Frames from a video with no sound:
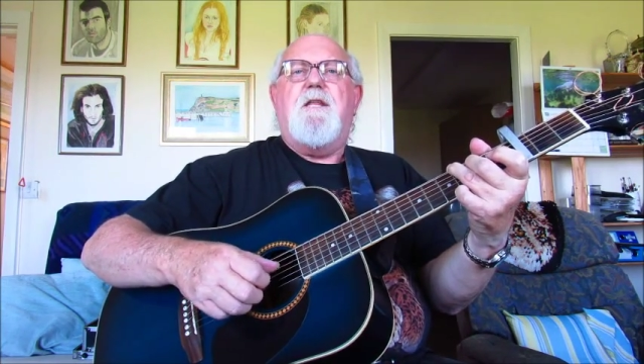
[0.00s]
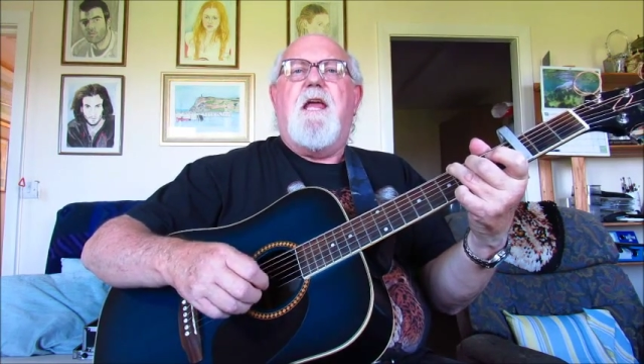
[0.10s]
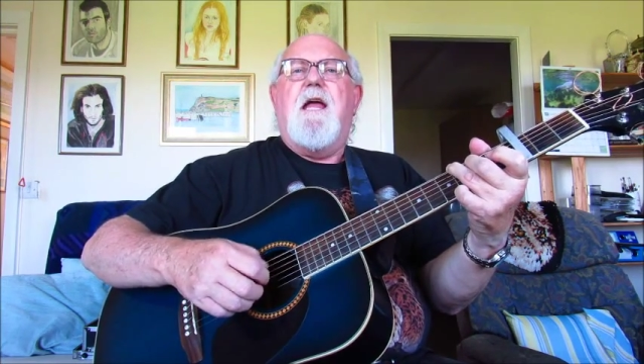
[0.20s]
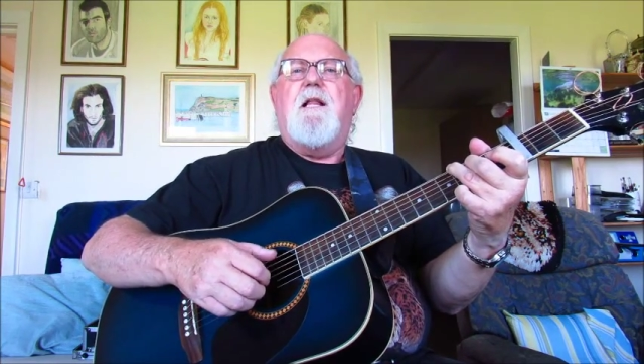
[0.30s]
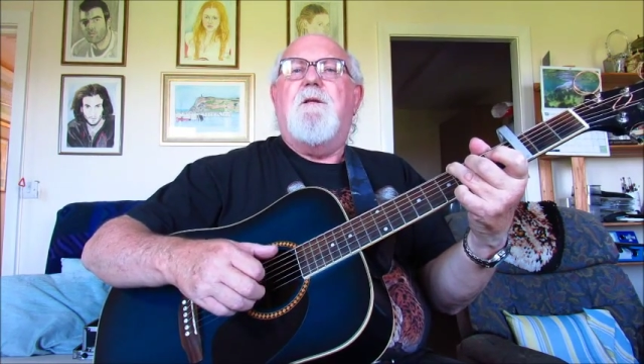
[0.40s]

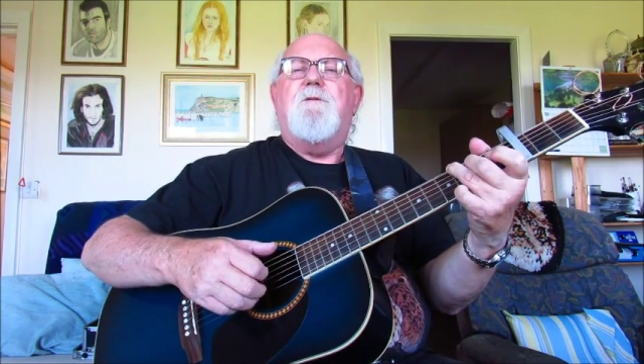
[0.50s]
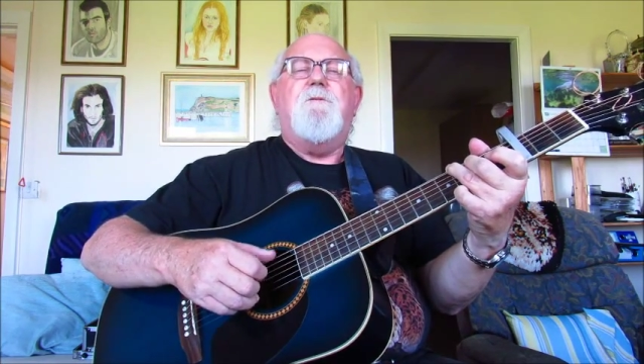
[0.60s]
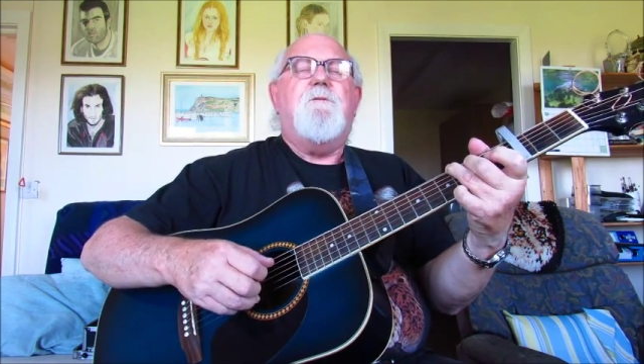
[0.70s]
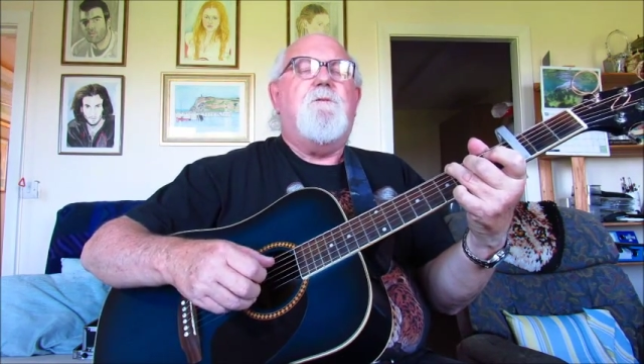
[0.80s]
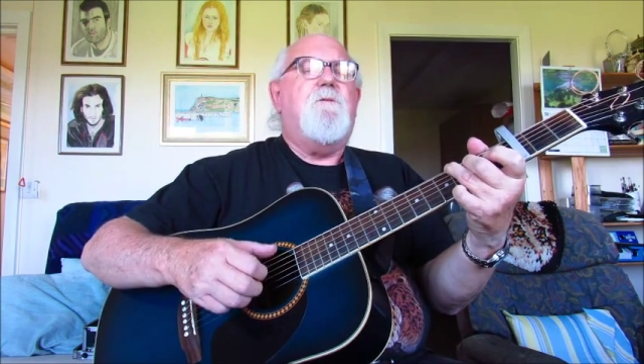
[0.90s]
the
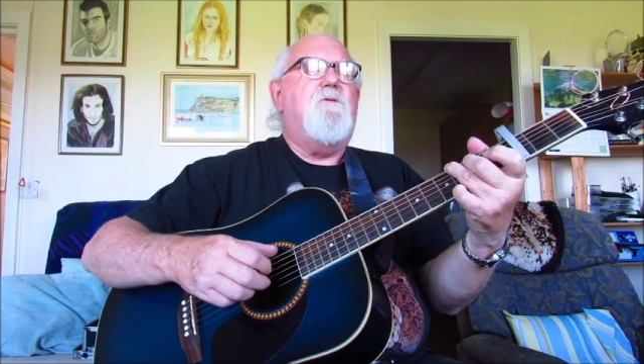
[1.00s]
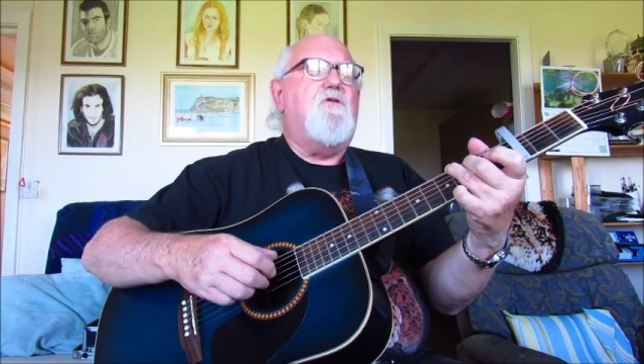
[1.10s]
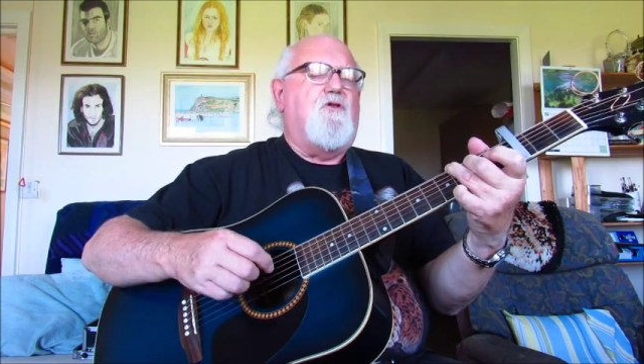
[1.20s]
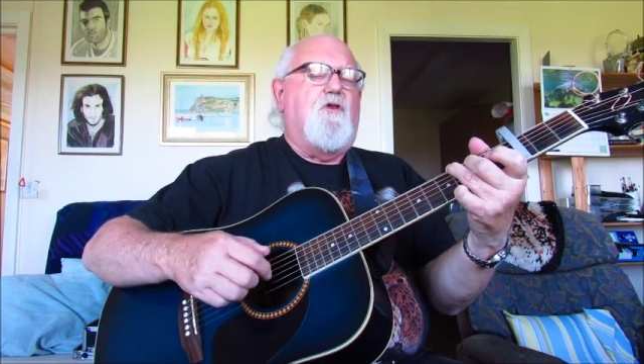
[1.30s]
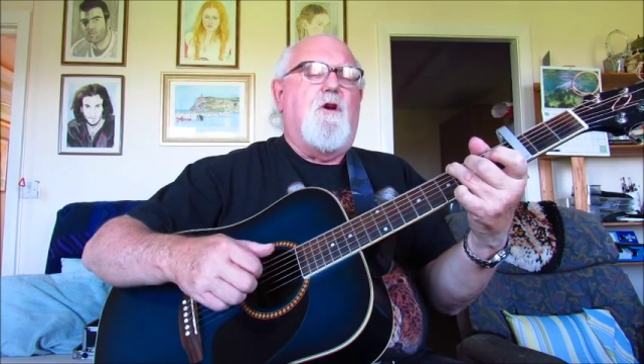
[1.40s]

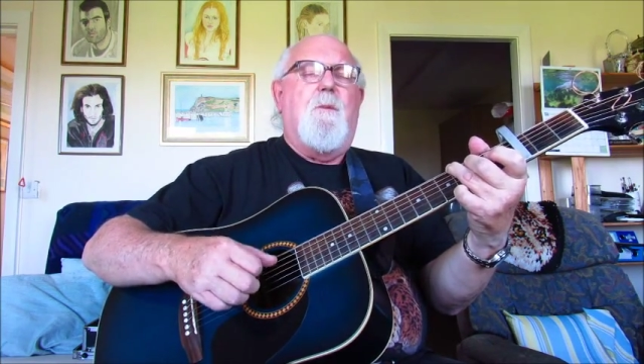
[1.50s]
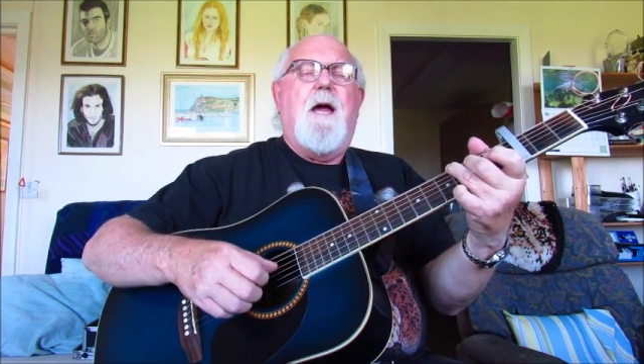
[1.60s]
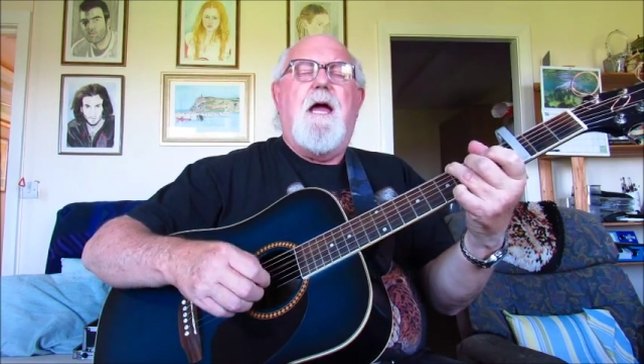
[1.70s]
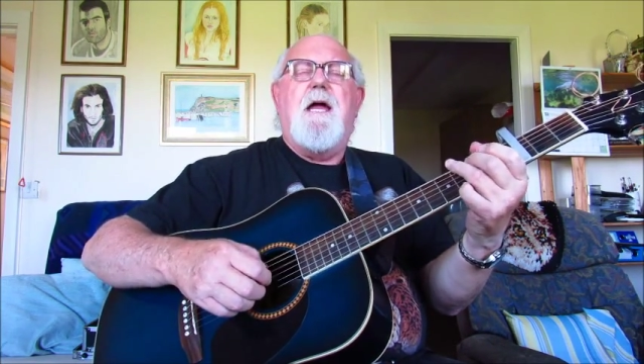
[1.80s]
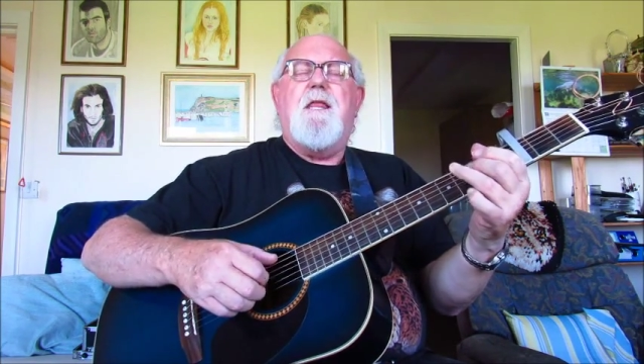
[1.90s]
gallon, sugar
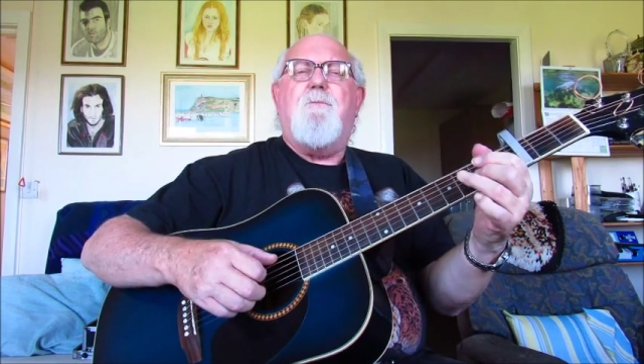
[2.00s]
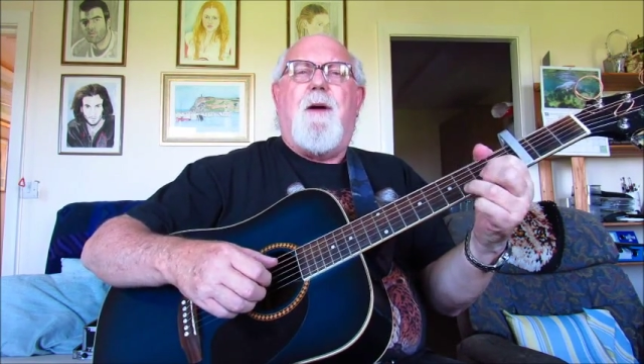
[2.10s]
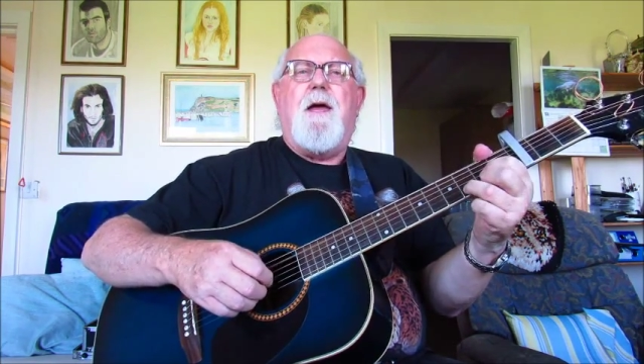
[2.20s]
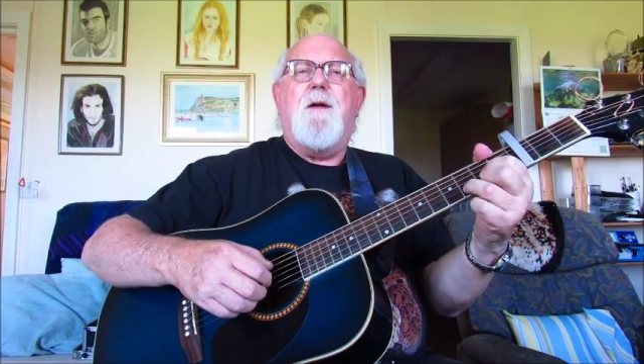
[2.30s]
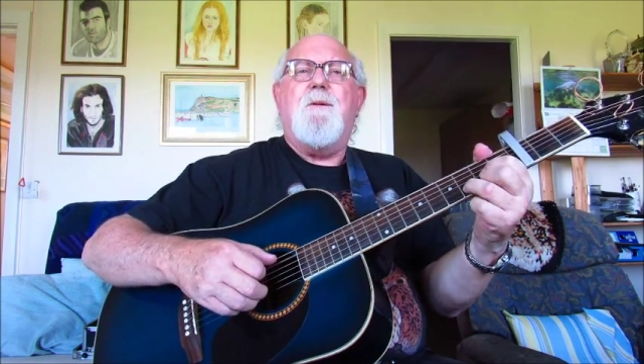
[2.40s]
by the
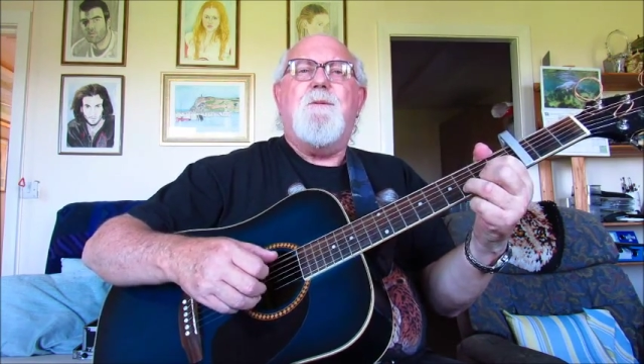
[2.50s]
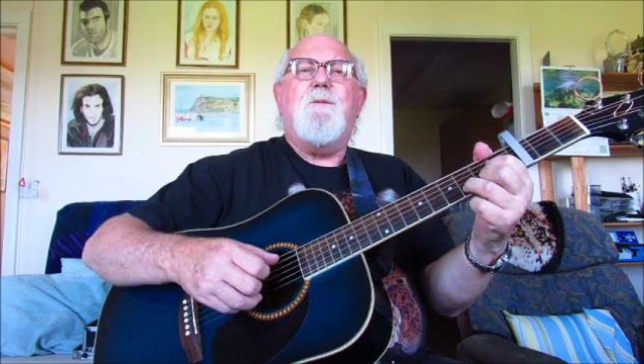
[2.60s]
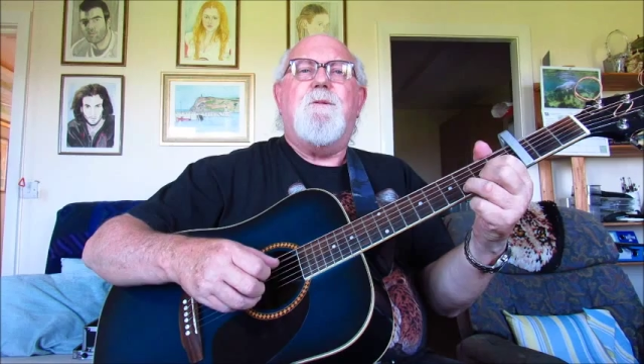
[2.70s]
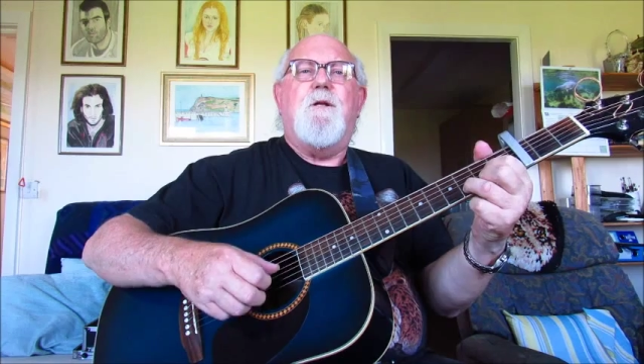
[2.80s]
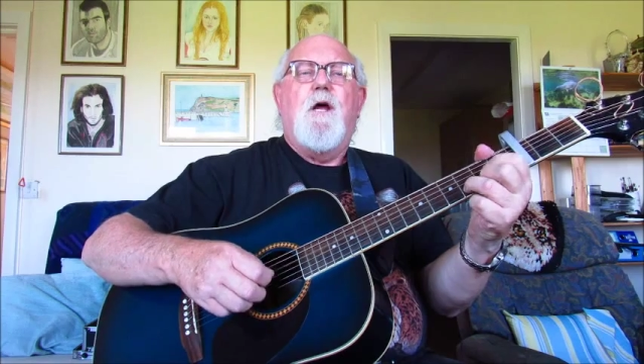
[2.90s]

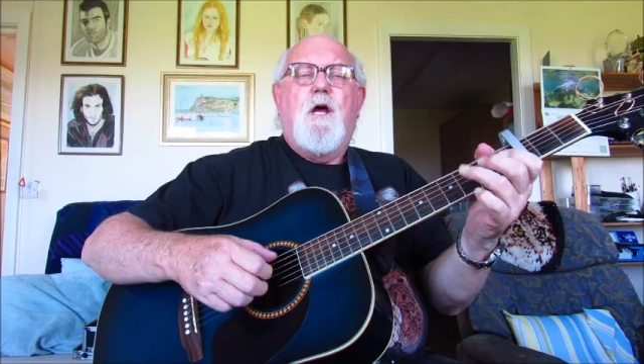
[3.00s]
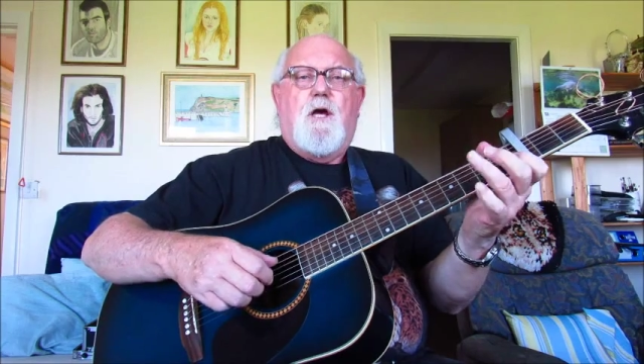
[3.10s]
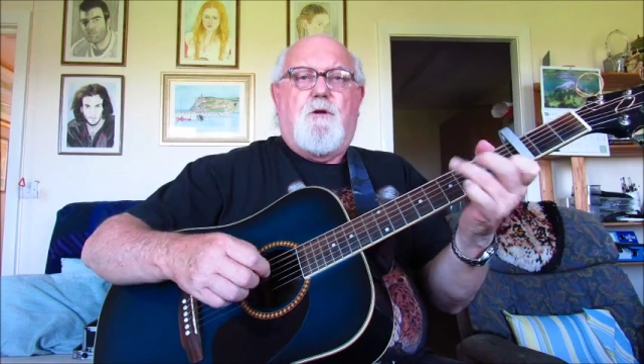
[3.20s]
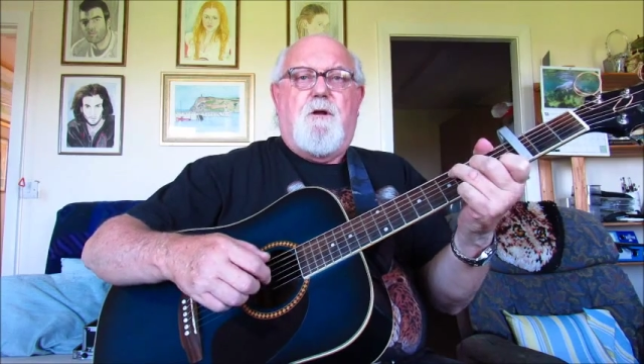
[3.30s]
pound,